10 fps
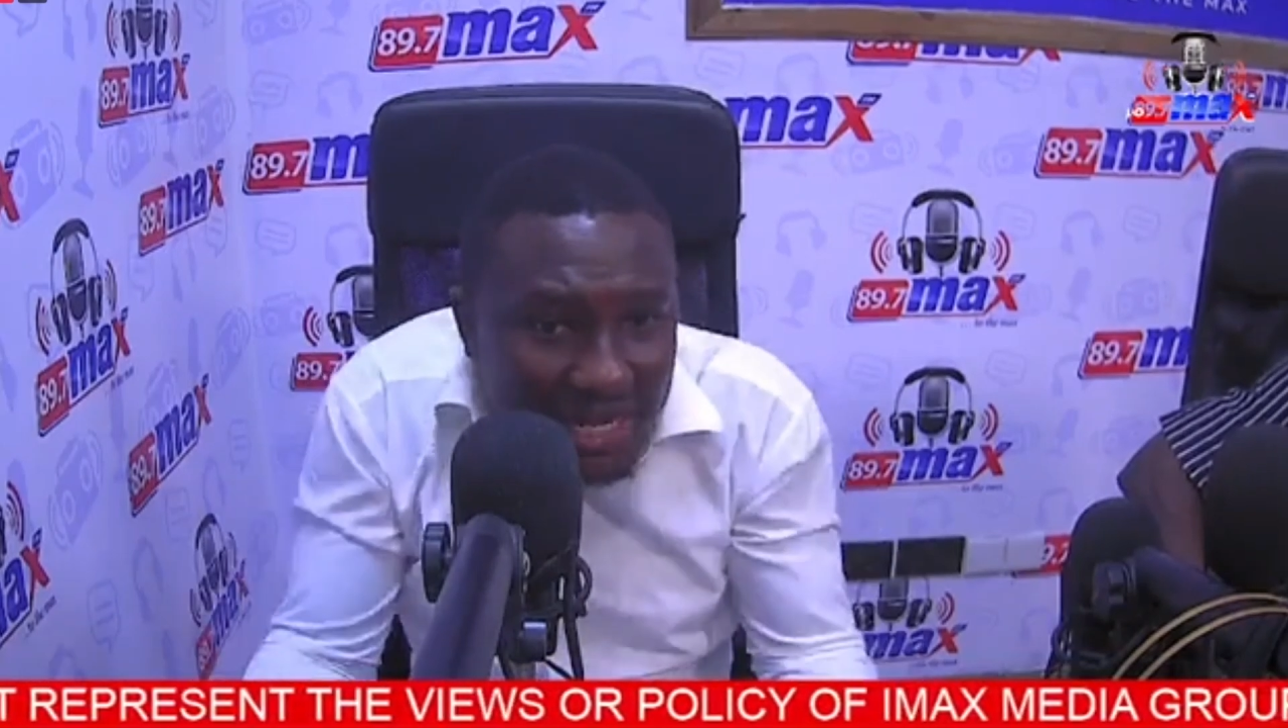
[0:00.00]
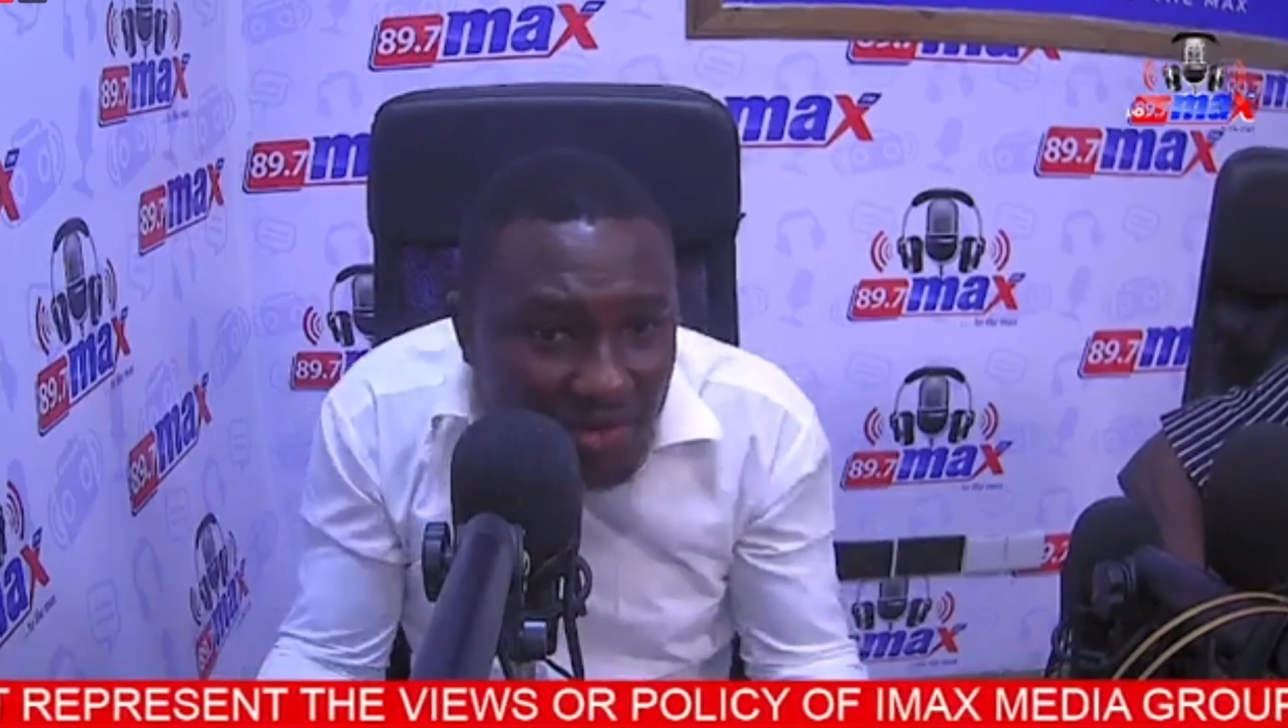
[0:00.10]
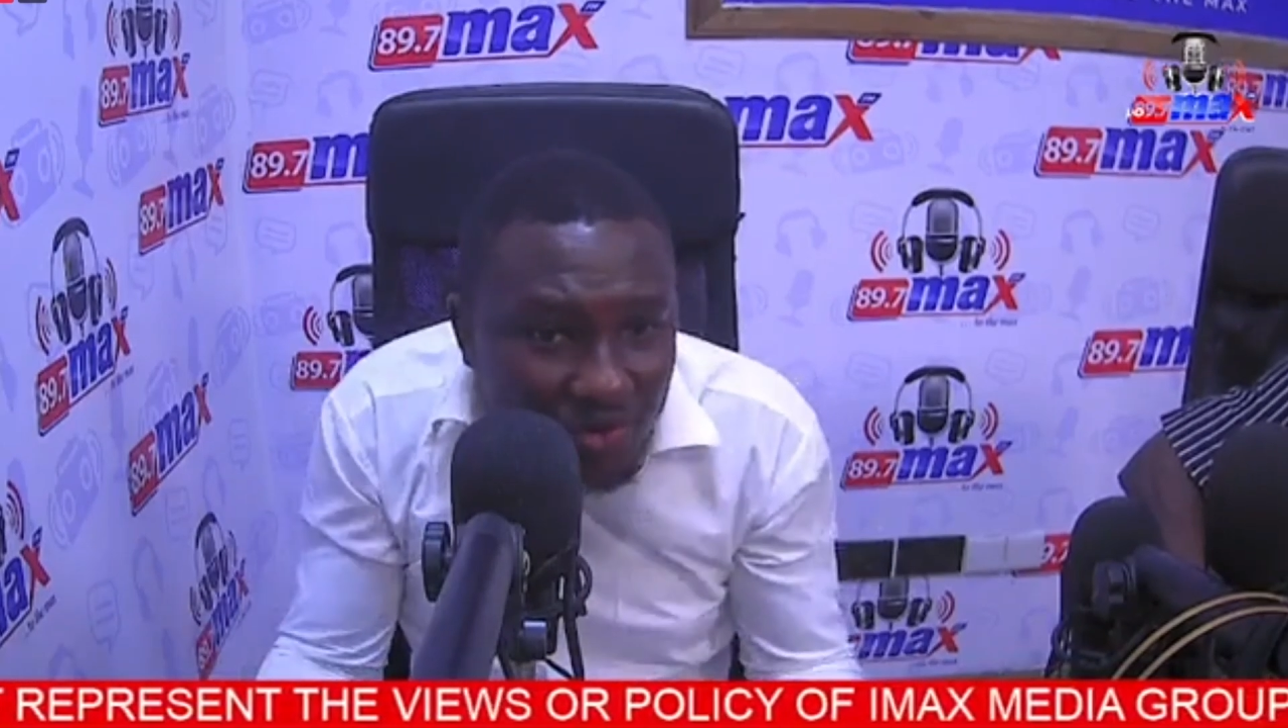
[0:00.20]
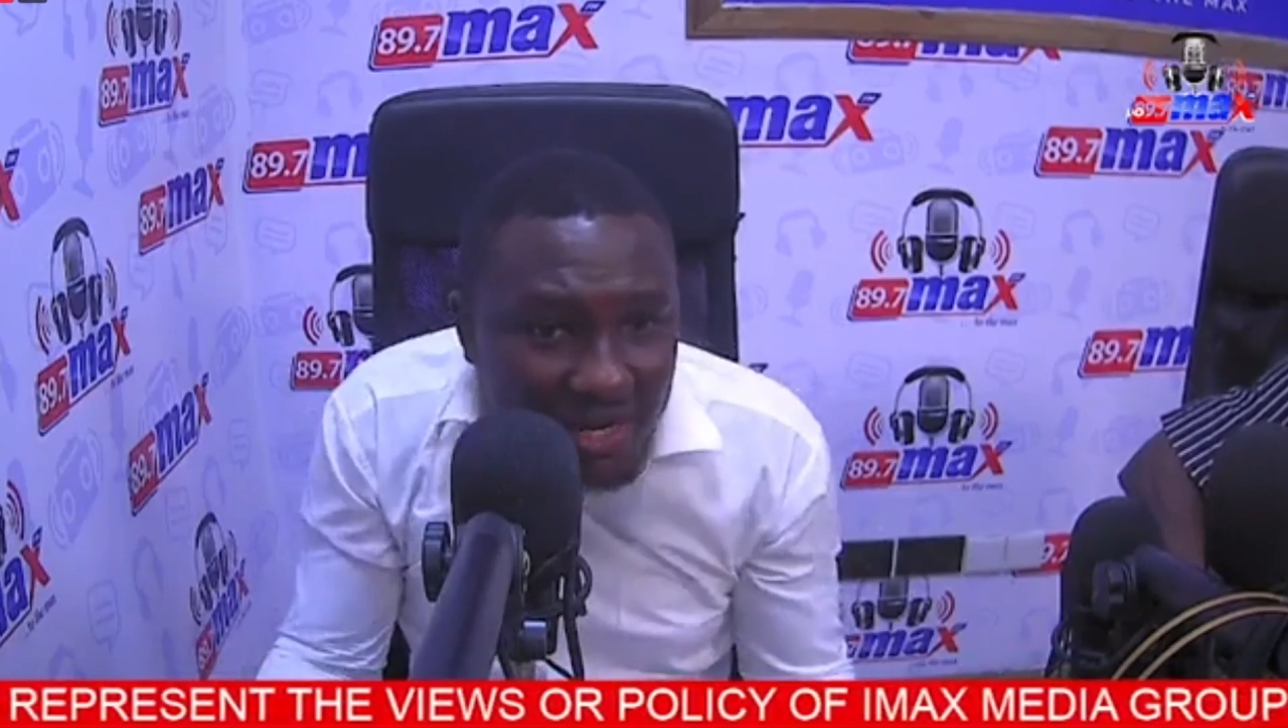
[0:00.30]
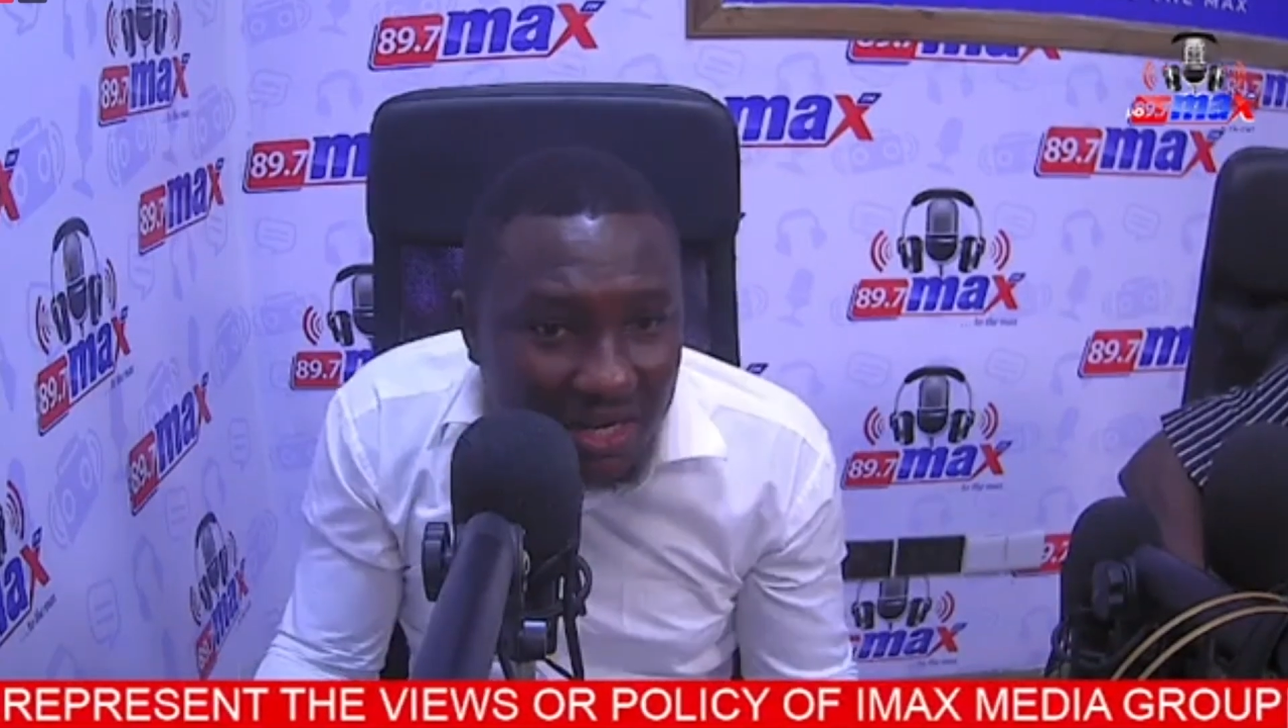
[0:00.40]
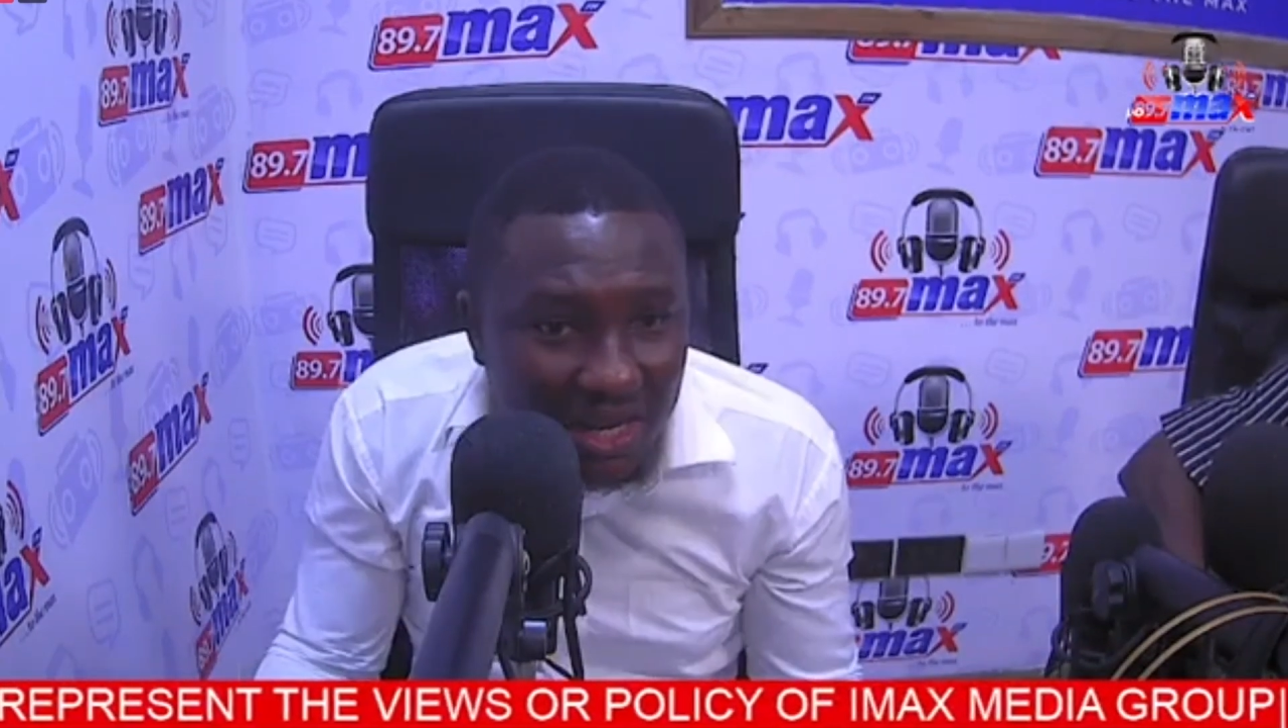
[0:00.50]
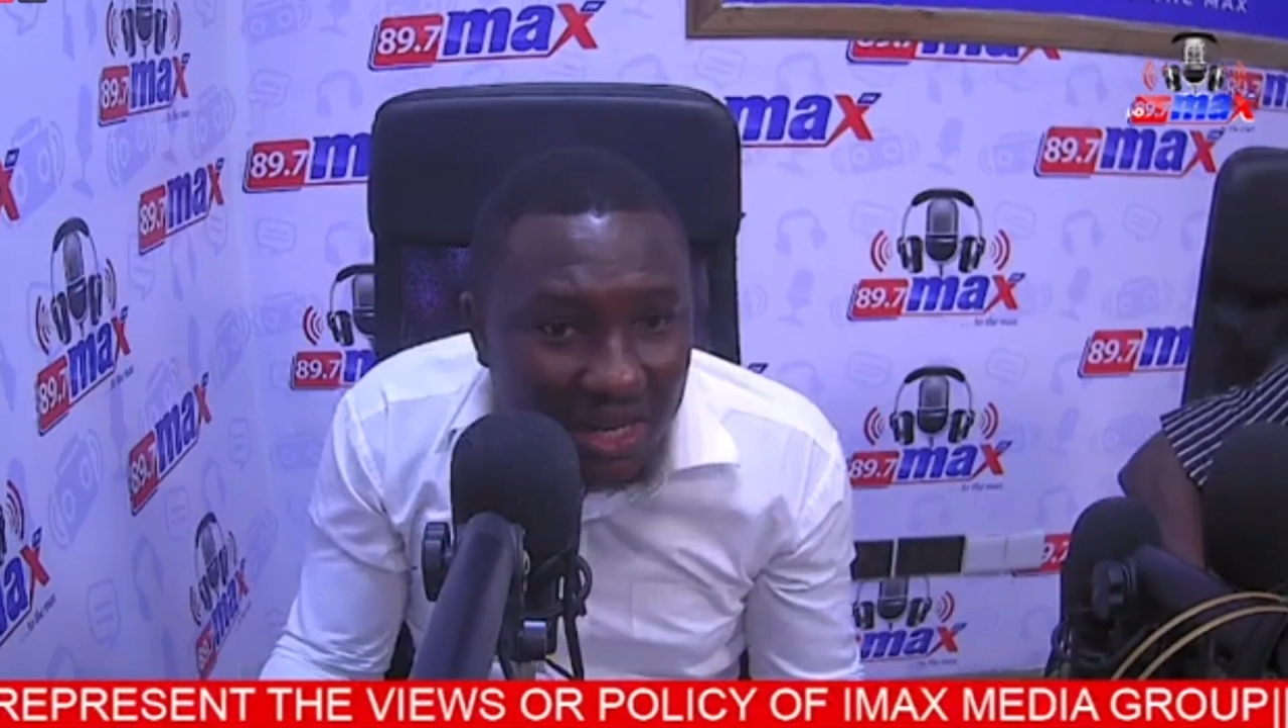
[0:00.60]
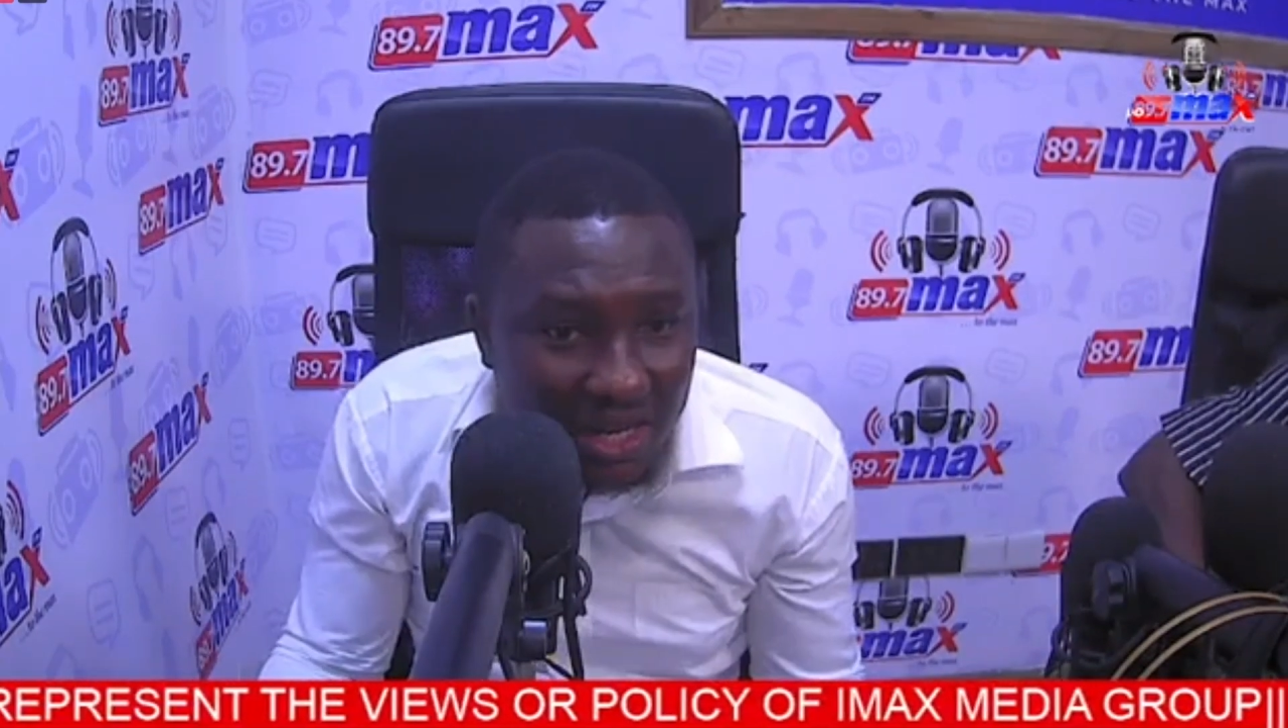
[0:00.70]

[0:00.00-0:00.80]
they are doing.